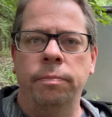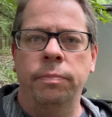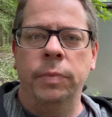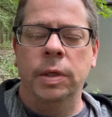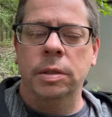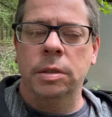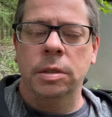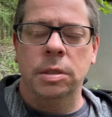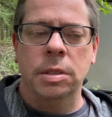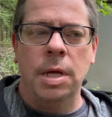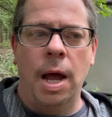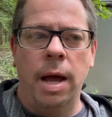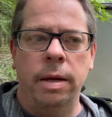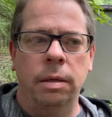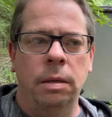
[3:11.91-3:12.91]
this is
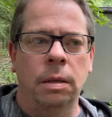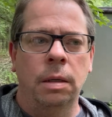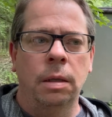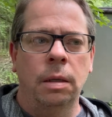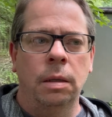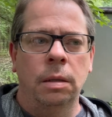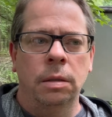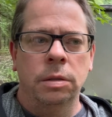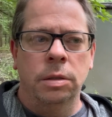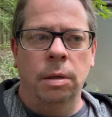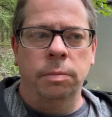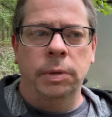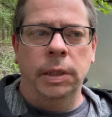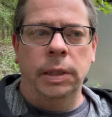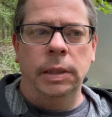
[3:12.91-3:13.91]
not
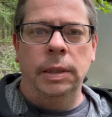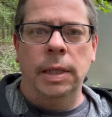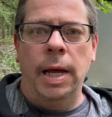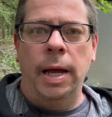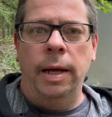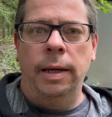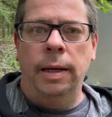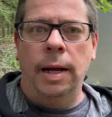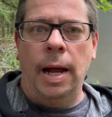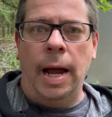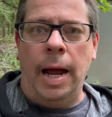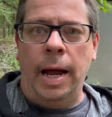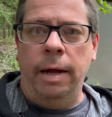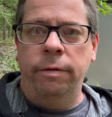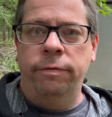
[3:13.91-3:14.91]
something that
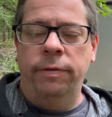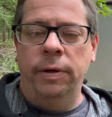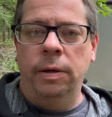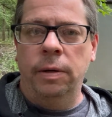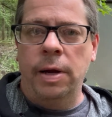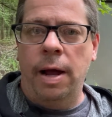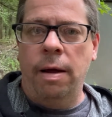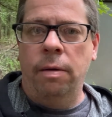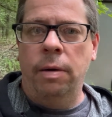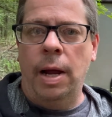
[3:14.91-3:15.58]
I figured out.